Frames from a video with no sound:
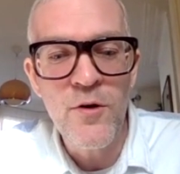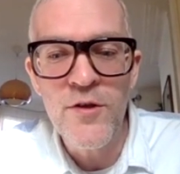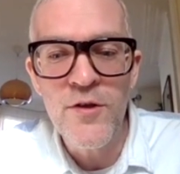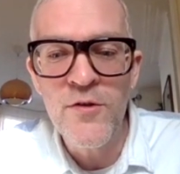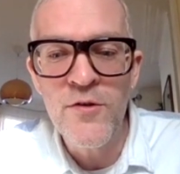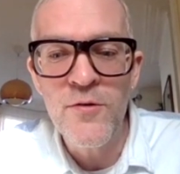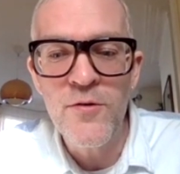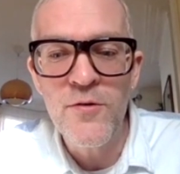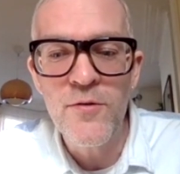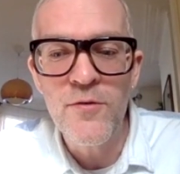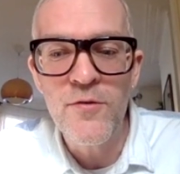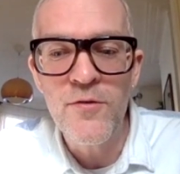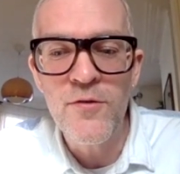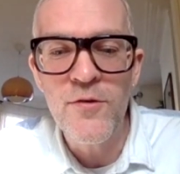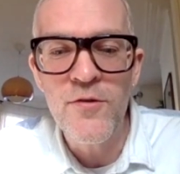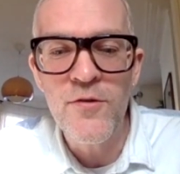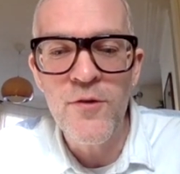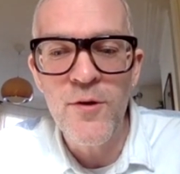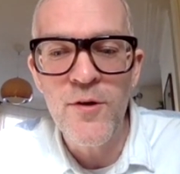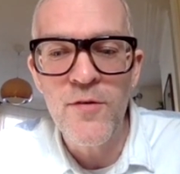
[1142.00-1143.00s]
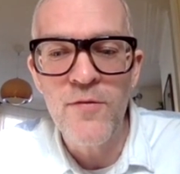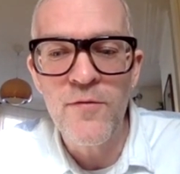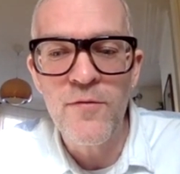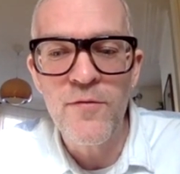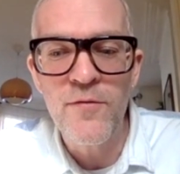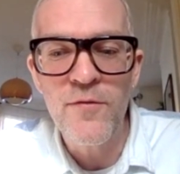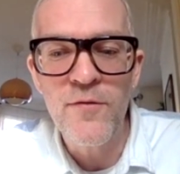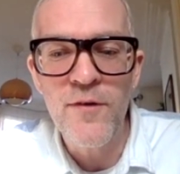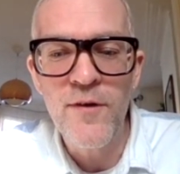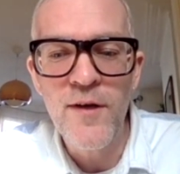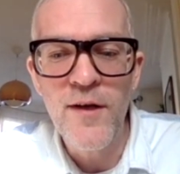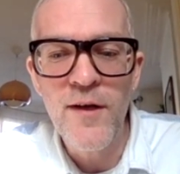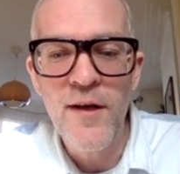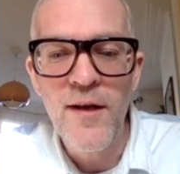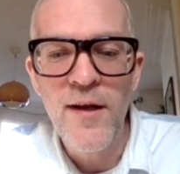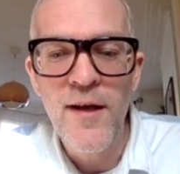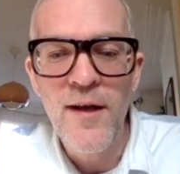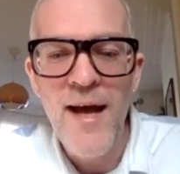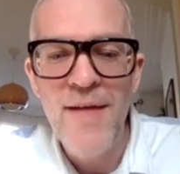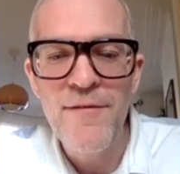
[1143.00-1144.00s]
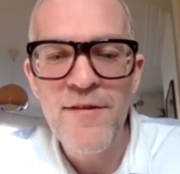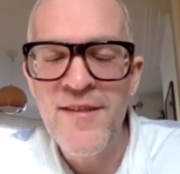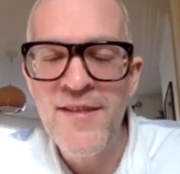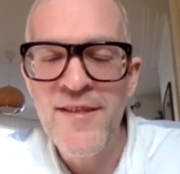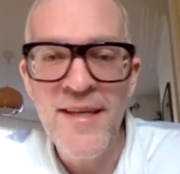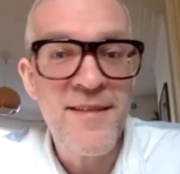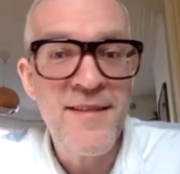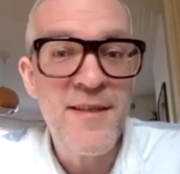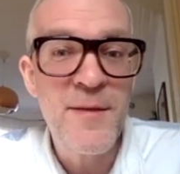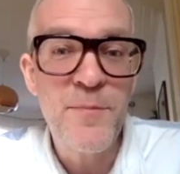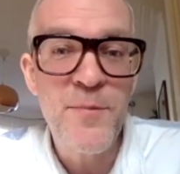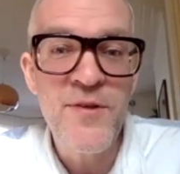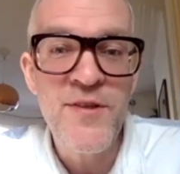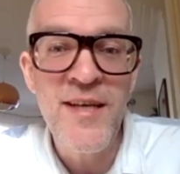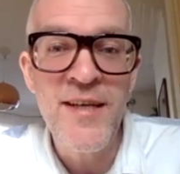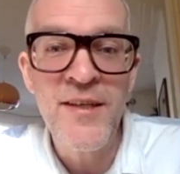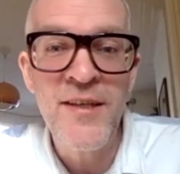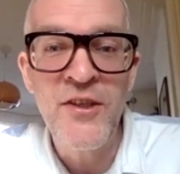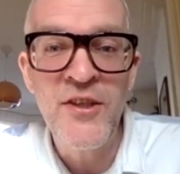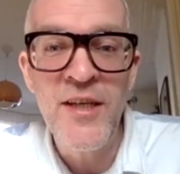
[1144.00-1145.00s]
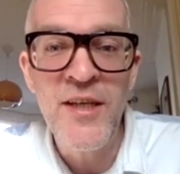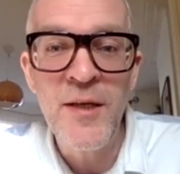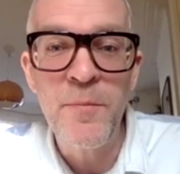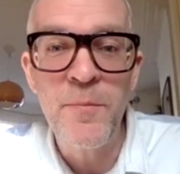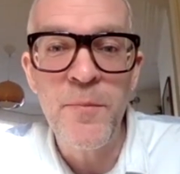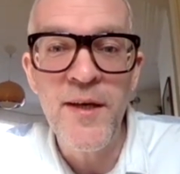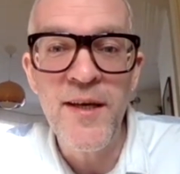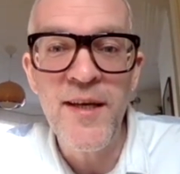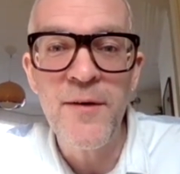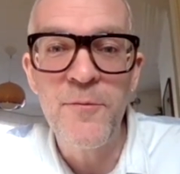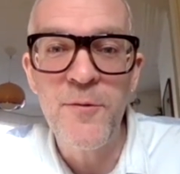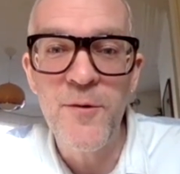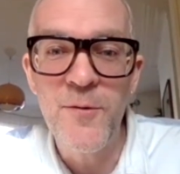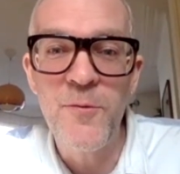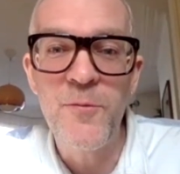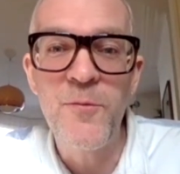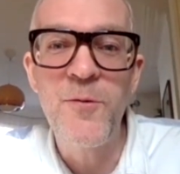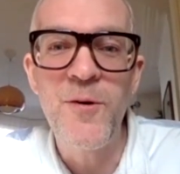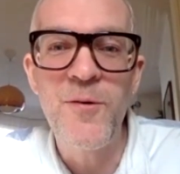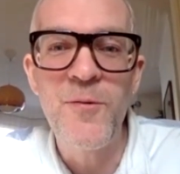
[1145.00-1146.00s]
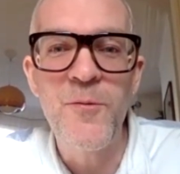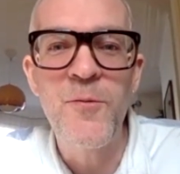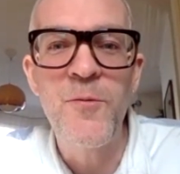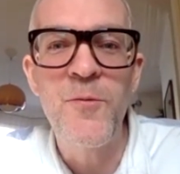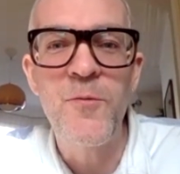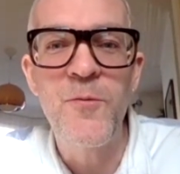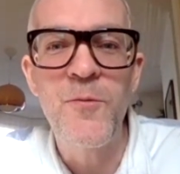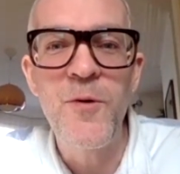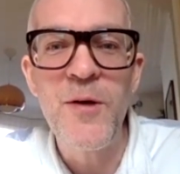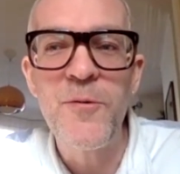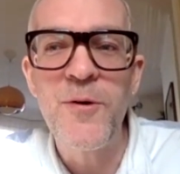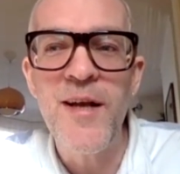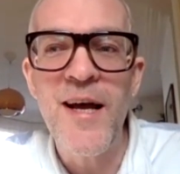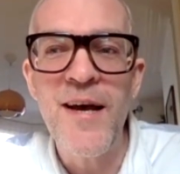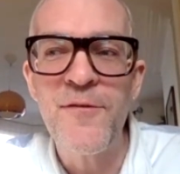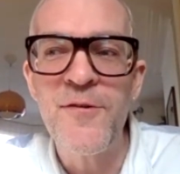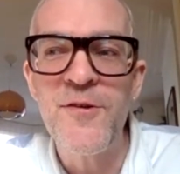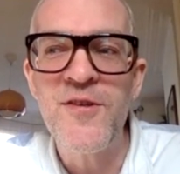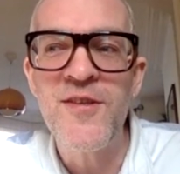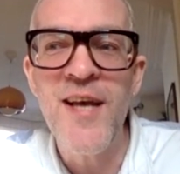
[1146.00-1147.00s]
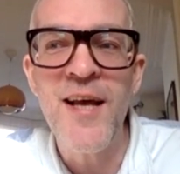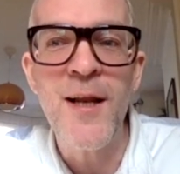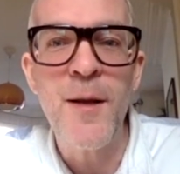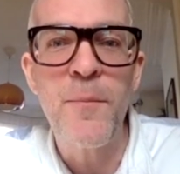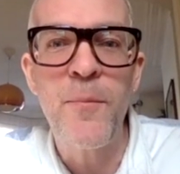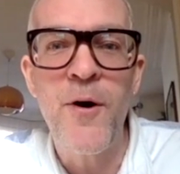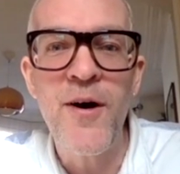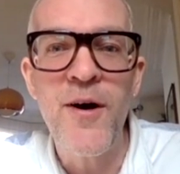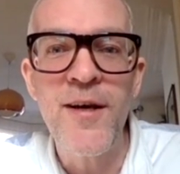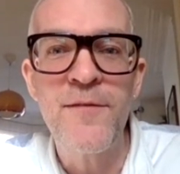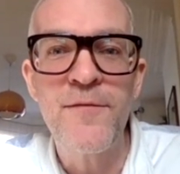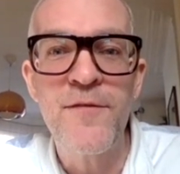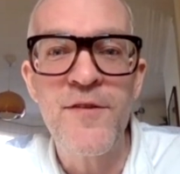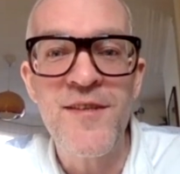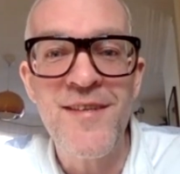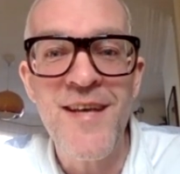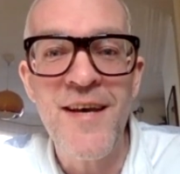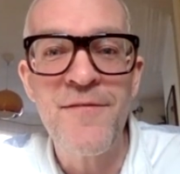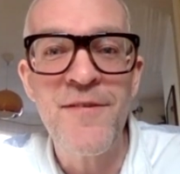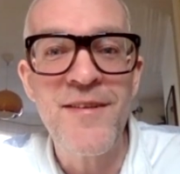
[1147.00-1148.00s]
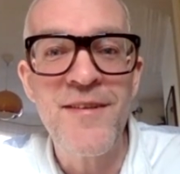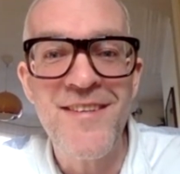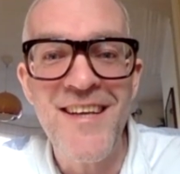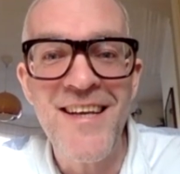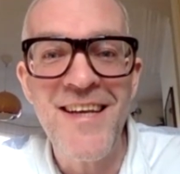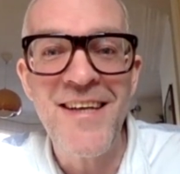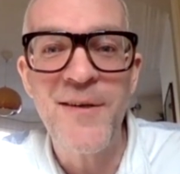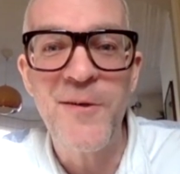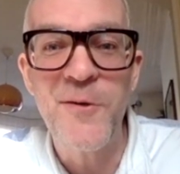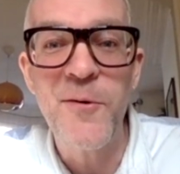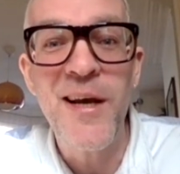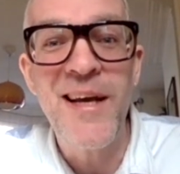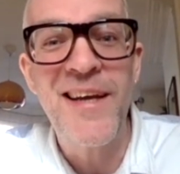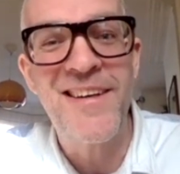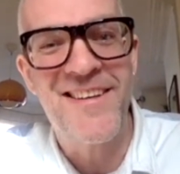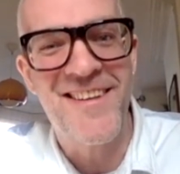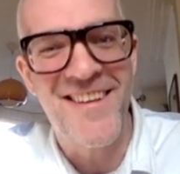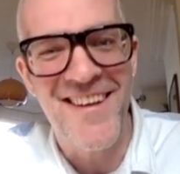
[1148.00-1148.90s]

to sort of have a 60% GP, we would have to sell a pint for 17 quid.